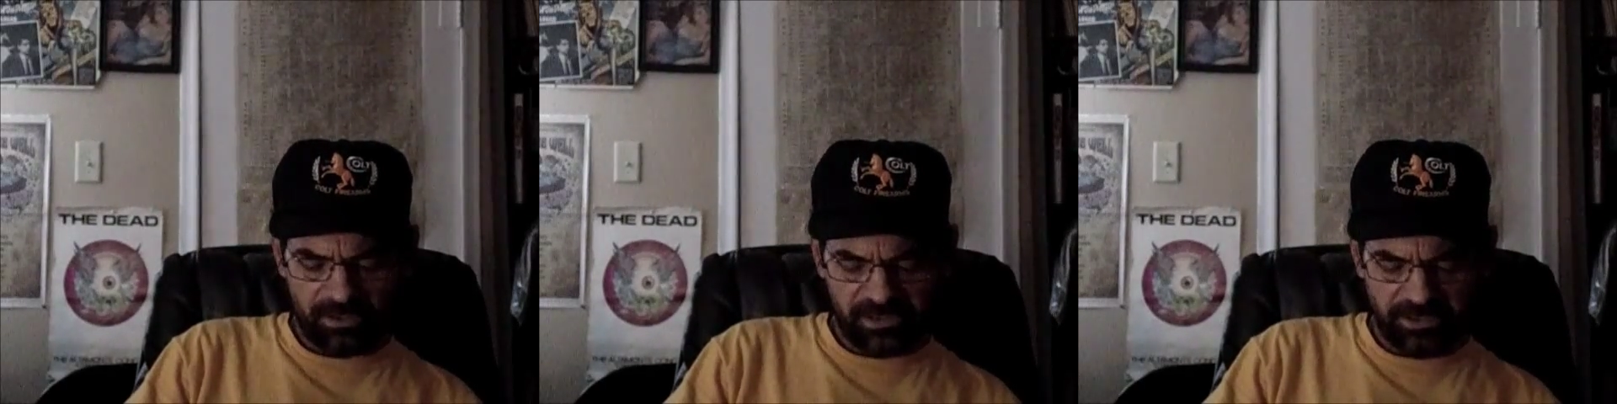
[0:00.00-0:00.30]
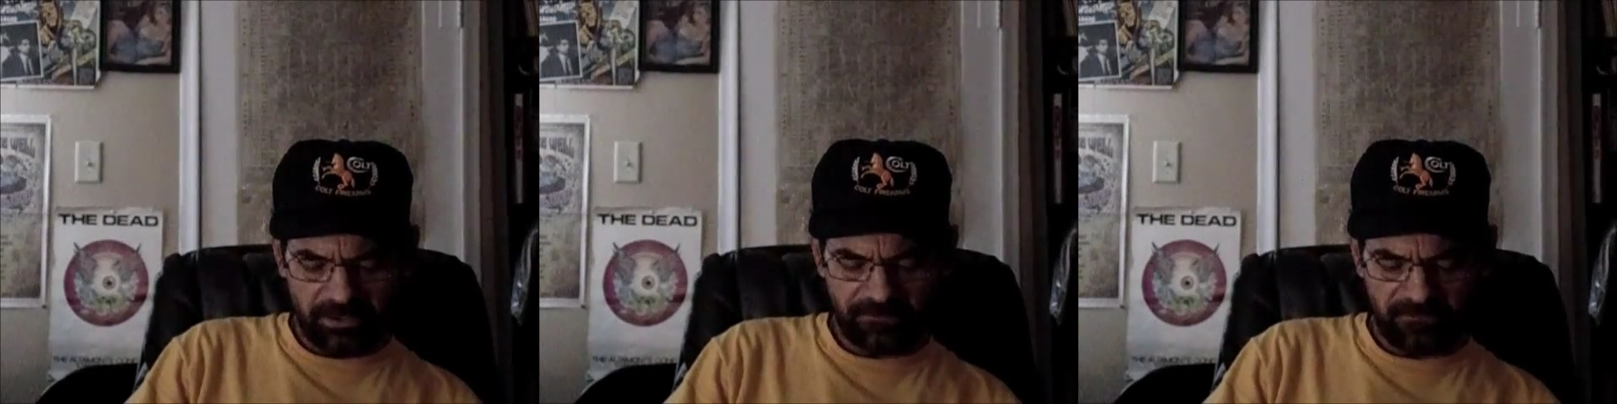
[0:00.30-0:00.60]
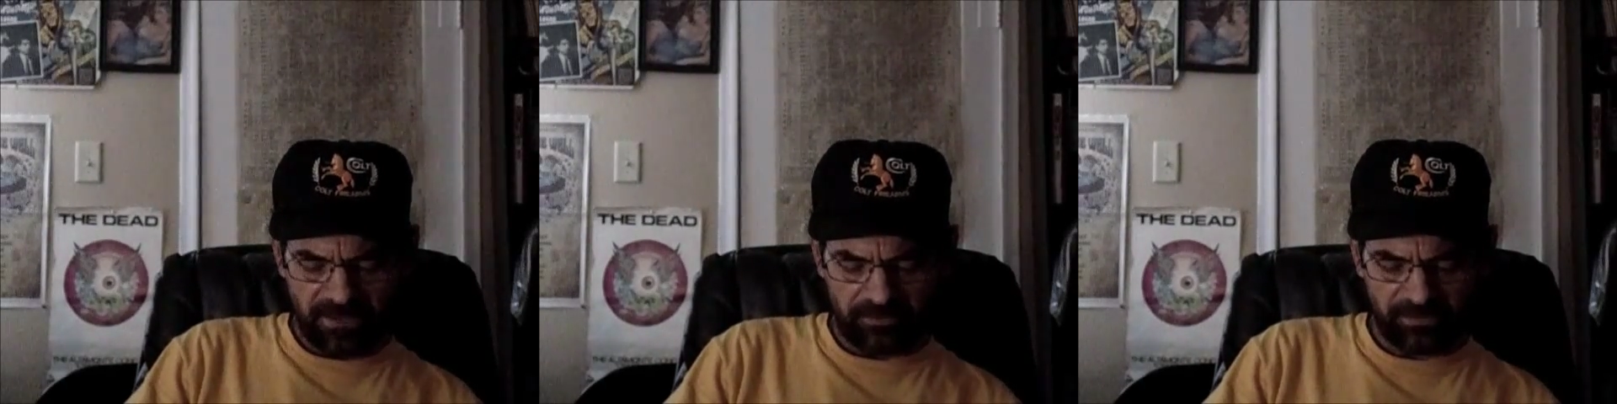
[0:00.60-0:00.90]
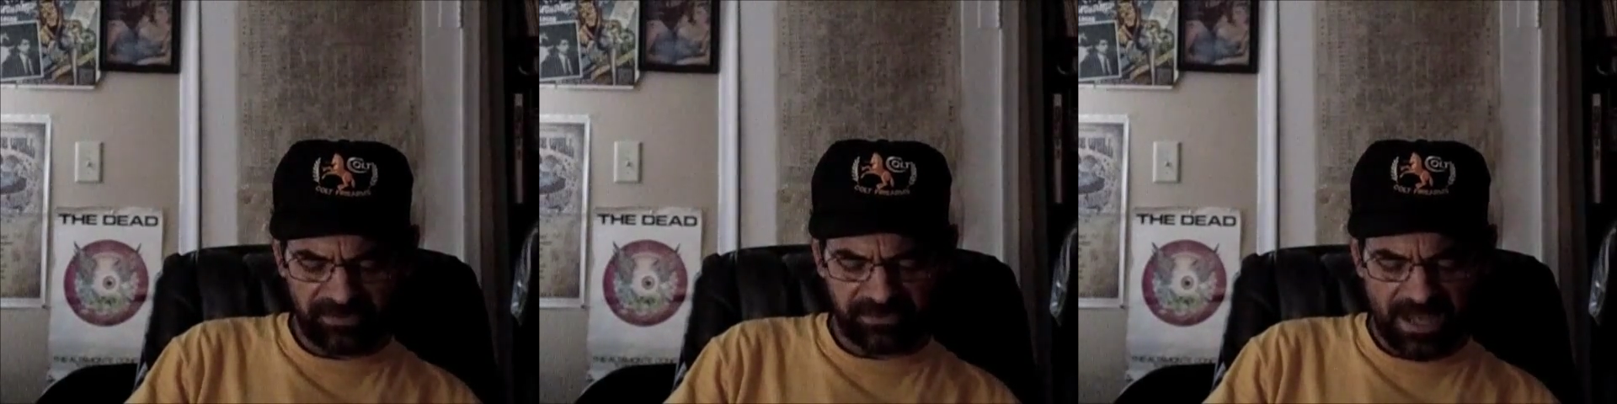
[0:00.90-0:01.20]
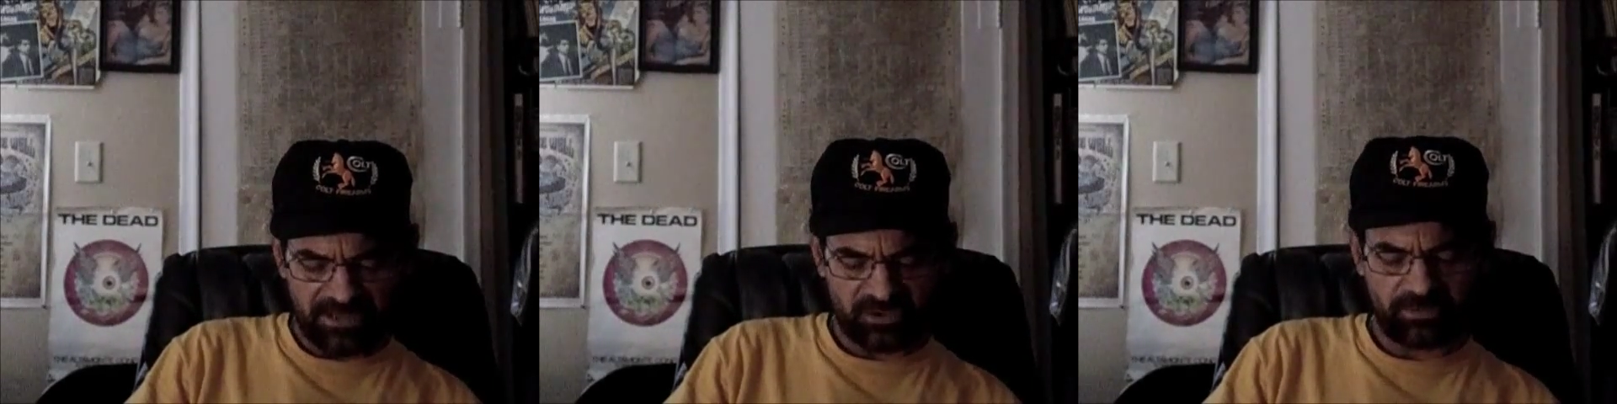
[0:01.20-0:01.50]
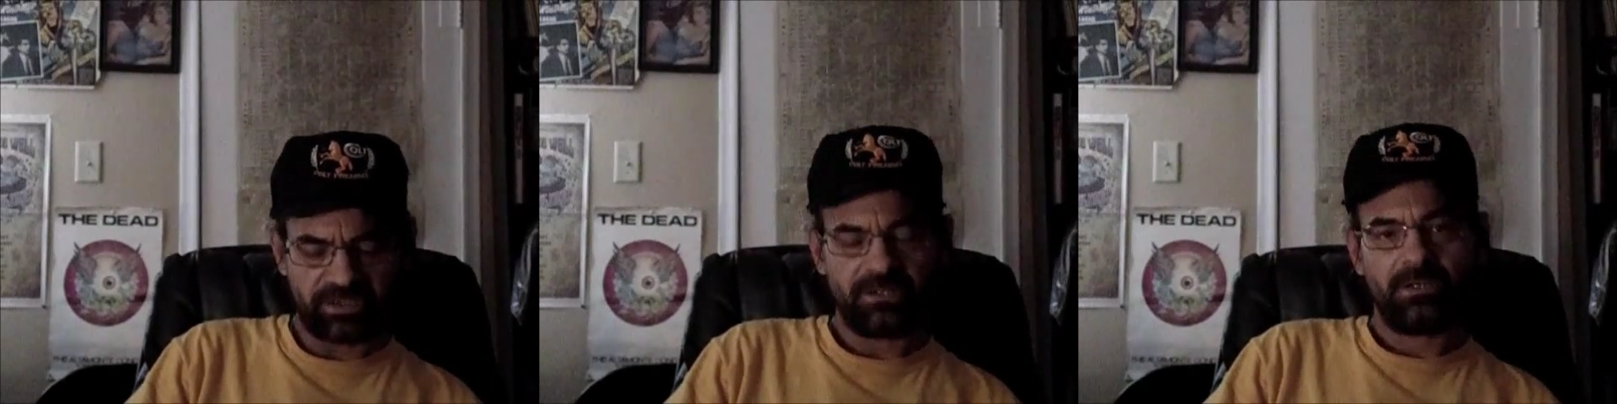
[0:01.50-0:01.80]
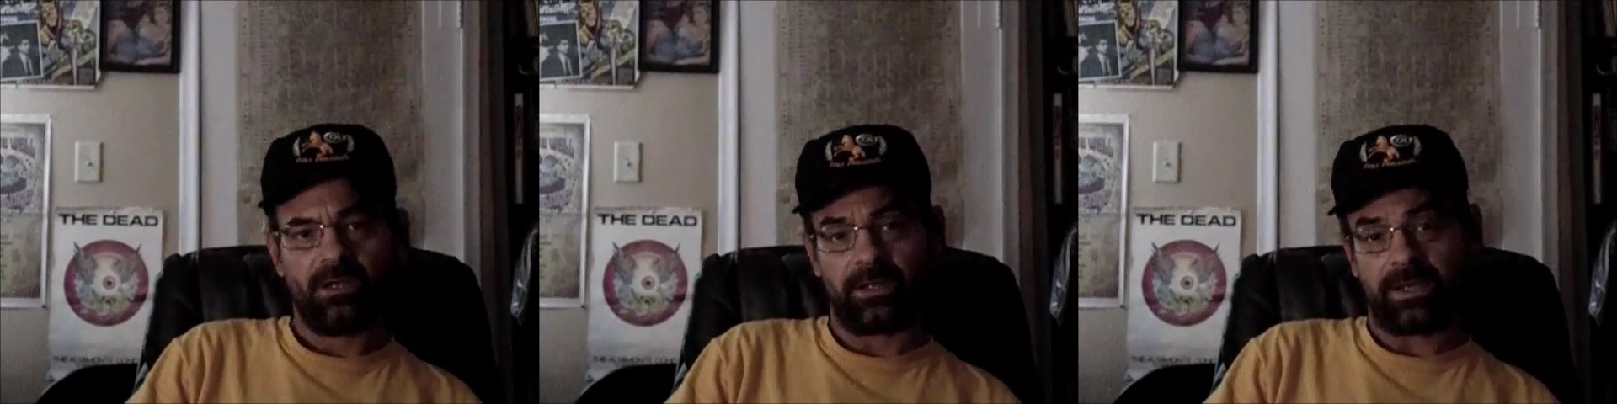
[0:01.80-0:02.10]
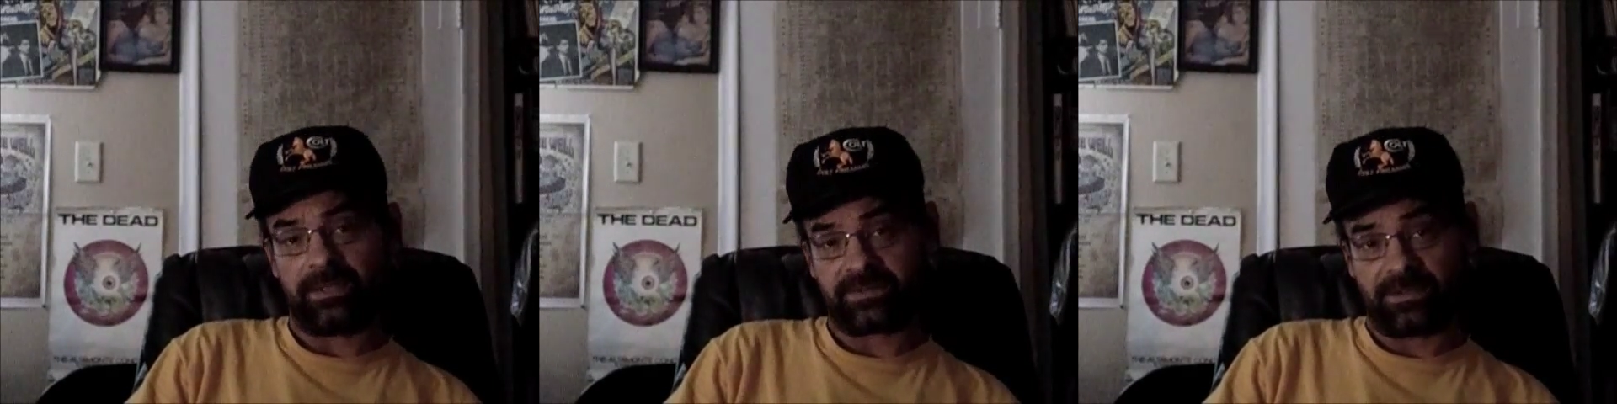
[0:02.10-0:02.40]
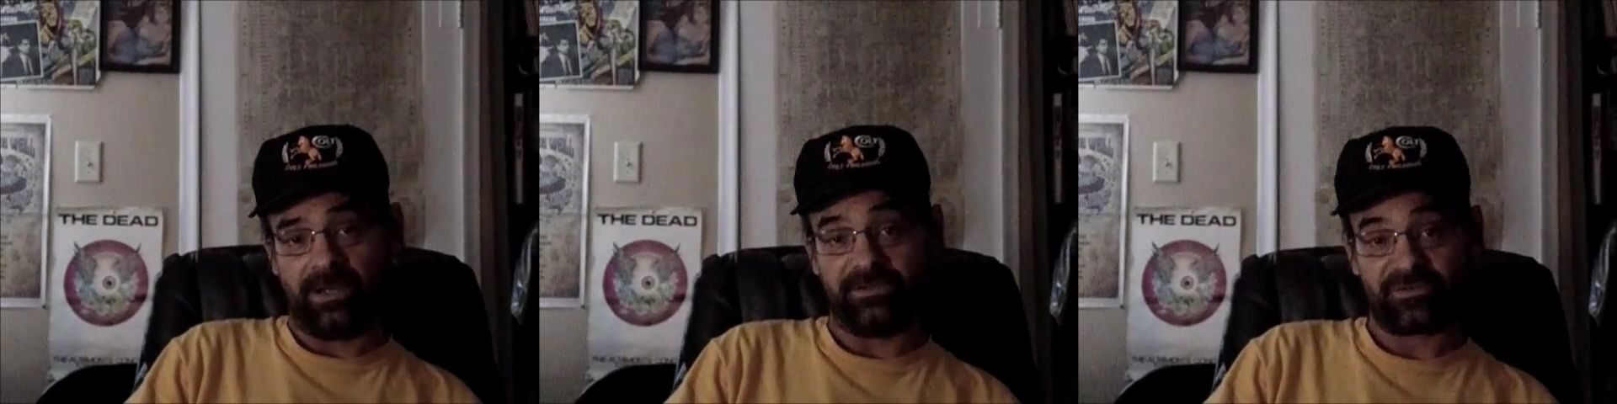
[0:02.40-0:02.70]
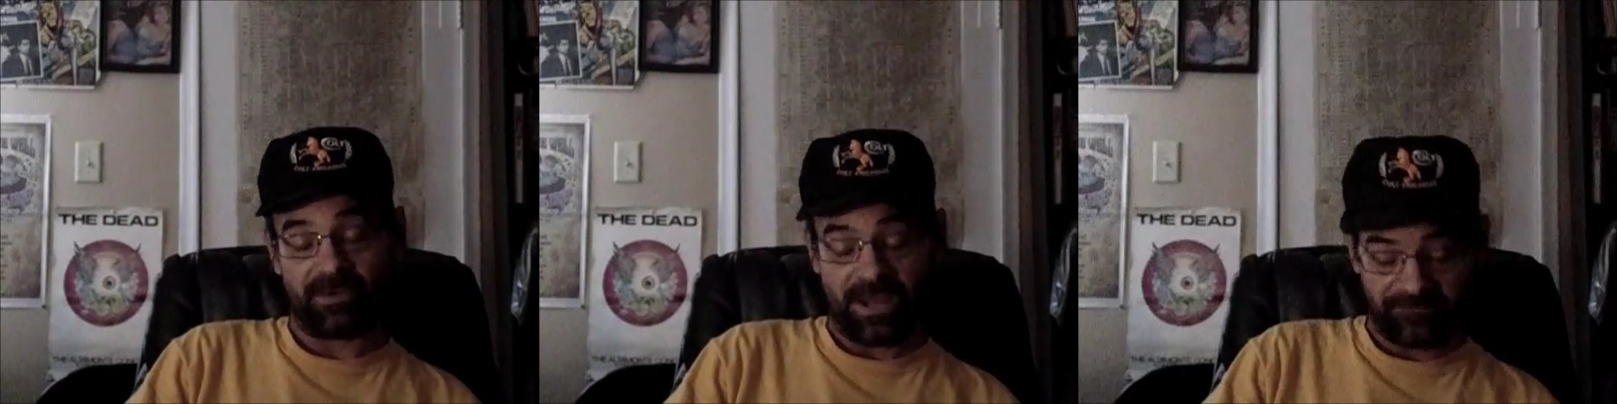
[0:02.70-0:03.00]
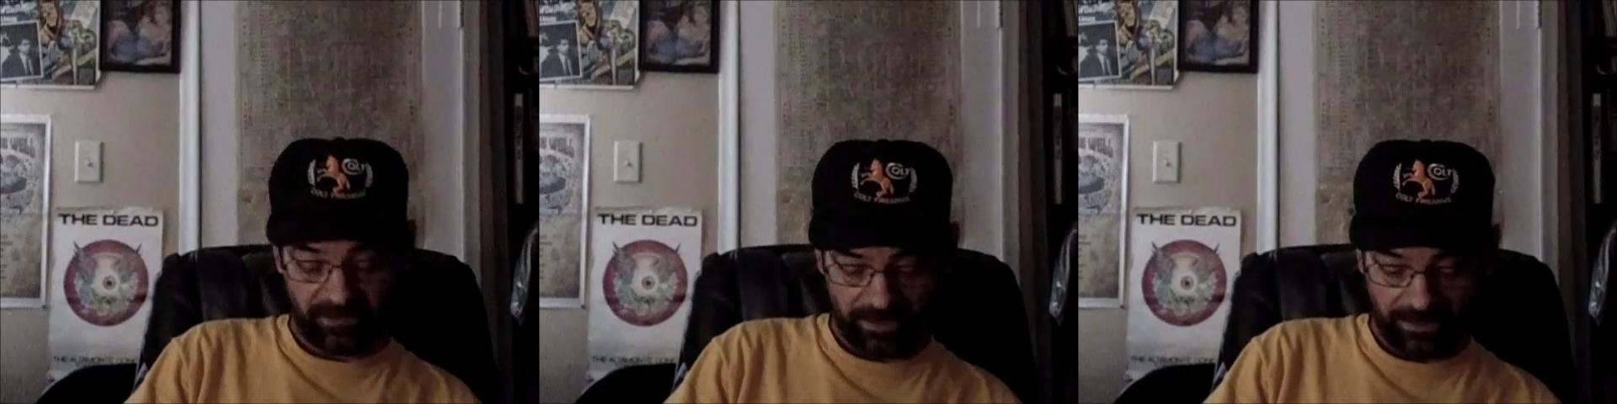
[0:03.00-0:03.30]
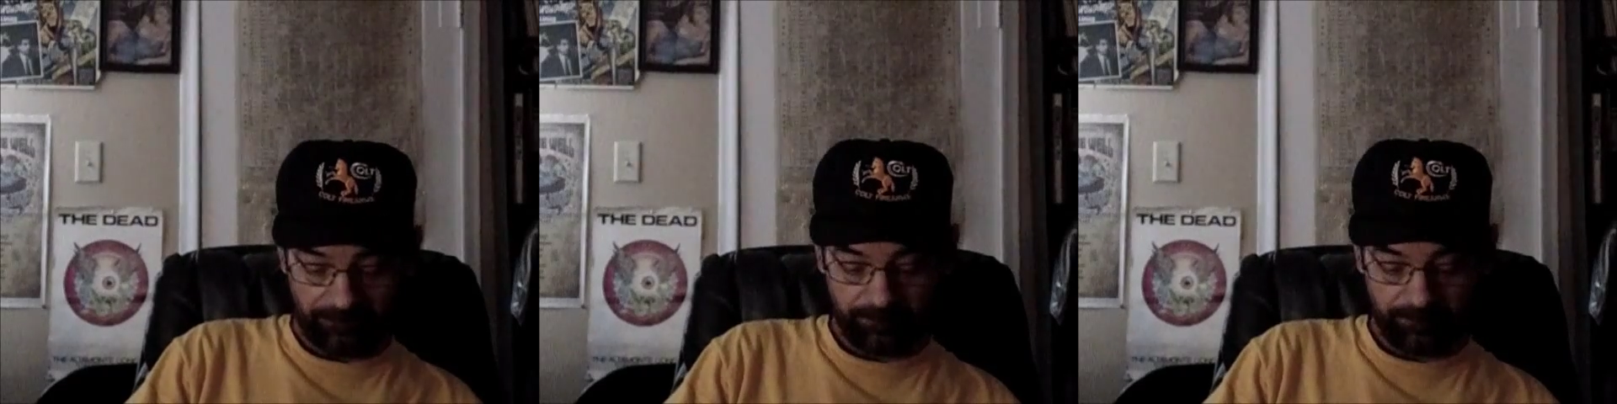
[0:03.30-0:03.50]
clear federal statute against gun trafficking.